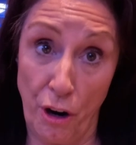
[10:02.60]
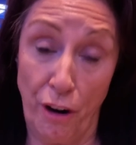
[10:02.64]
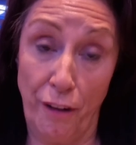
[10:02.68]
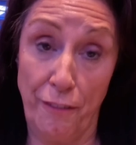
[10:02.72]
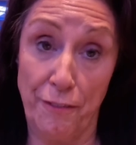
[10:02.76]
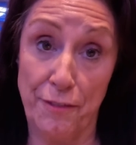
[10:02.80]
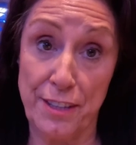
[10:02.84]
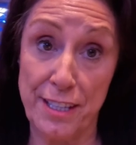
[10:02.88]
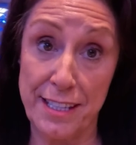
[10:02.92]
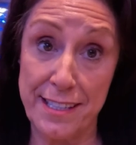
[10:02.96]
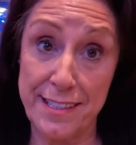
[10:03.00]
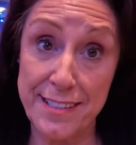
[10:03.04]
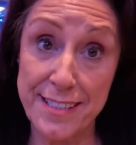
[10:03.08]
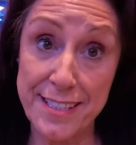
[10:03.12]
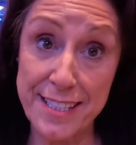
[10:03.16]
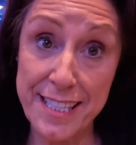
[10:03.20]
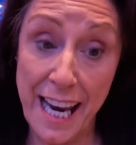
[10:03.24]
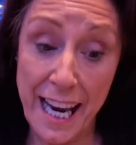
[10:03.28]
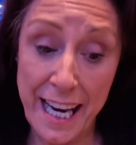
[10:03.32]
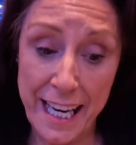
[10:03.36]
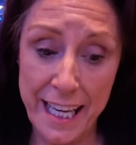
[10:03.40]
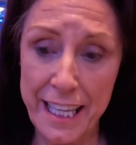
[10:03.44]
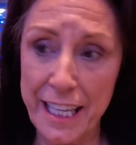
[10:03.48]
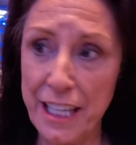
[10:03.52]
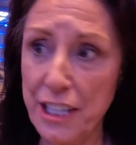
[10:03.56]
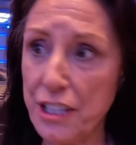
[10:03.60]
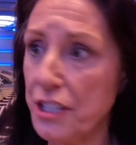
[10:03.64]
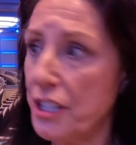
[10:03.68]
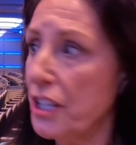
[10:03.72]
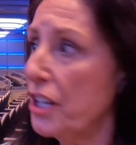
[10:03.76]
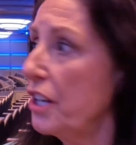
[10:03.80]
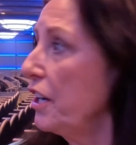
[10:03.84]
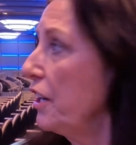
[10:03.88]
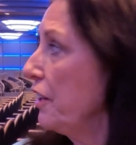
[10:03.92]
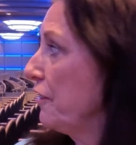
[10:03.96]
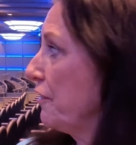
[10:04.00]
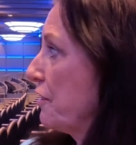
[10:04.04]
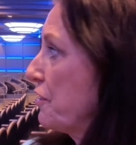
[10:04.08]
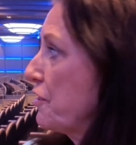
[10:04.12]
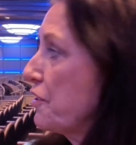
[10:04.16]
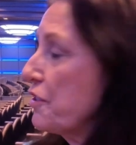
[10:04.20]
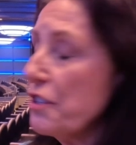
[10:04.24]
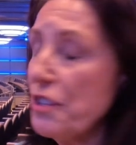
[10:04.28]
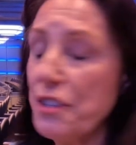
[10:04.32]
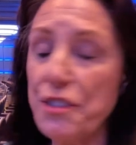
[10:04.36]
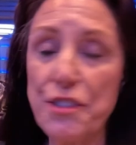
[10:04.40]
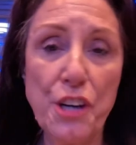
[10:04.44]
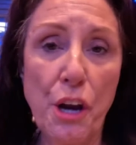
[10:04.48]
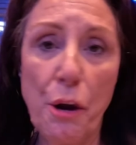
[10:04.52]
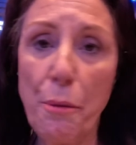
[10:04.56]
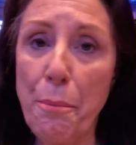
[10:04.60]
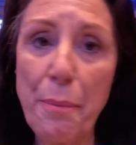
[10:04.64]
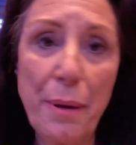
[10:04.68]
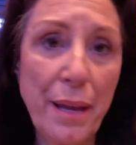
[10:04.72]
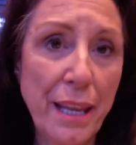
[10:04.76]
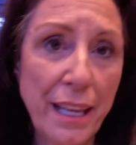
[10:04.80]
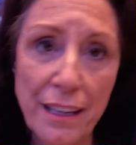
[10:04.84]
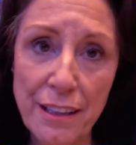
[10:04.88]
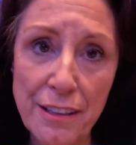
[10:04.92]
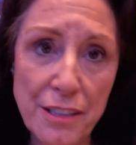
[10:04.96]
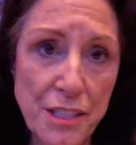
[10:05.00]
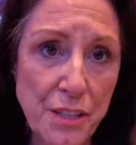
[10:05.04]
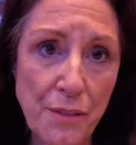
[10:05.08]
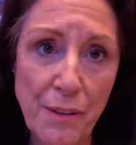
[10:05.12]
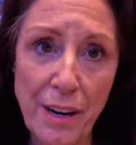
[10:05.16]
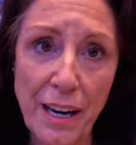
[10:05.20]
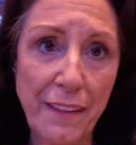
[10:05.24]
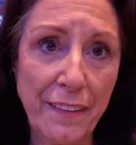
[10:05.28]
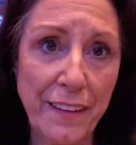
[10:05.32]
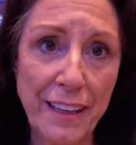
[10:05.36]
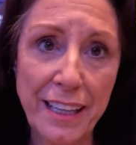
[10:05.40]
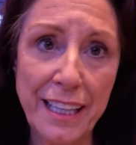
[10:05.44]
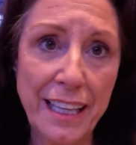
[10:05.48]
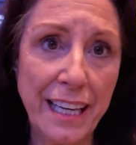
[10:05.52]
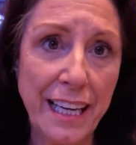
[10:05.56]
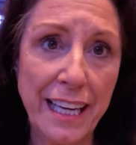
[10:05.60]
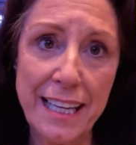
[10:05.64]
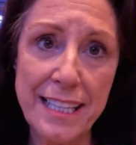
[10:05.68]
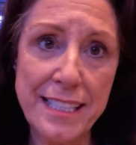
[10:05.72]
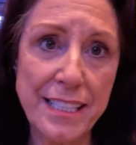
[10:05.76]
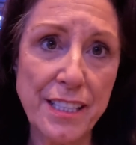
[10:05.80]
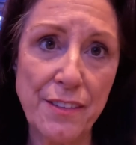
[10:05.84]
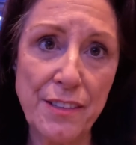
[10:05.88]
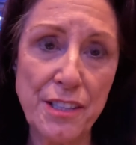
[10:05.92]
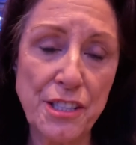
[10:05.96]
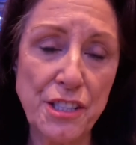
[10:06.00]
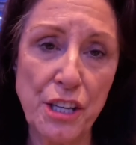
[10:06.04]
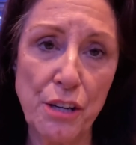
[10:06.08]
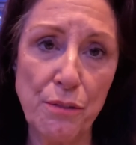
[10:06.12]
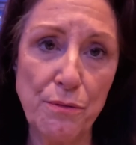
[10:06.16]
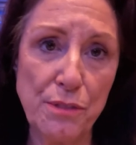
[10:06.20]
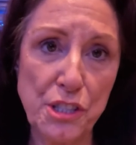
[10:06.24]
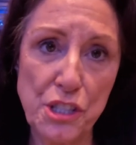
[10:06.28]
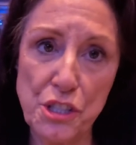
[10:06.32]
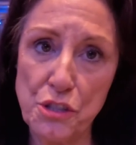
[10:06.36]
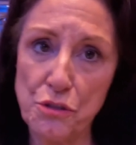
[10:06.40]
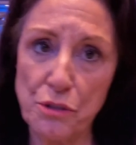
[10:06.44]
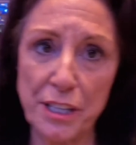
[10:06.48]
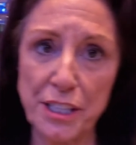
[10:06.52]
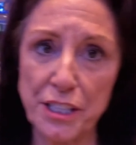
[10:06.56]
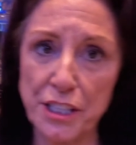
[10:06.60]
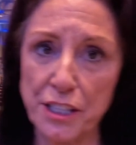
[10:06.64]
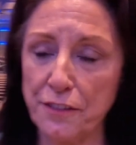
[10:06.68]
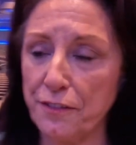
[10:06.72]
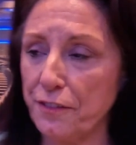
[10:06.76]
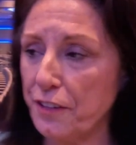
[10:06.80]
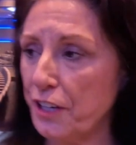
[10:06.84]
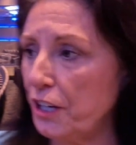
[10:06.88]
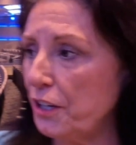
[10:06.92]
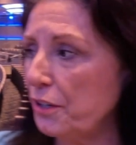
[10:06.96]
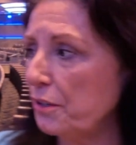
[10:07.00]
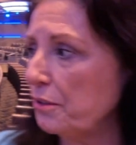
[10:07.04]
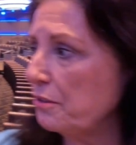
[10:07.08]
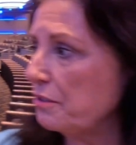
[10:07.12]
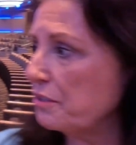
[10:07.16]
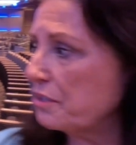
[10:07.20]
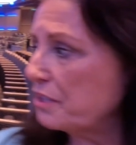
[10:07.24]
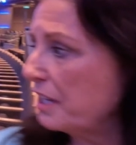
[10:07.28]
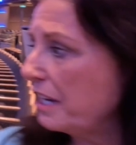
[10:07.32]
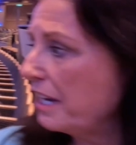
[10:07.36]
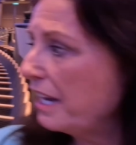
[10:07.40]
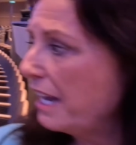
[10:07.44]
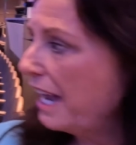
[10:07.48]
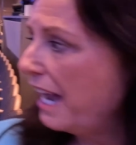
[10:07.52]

of the stage. There's no pillars or anything in here, so there's no restricted views.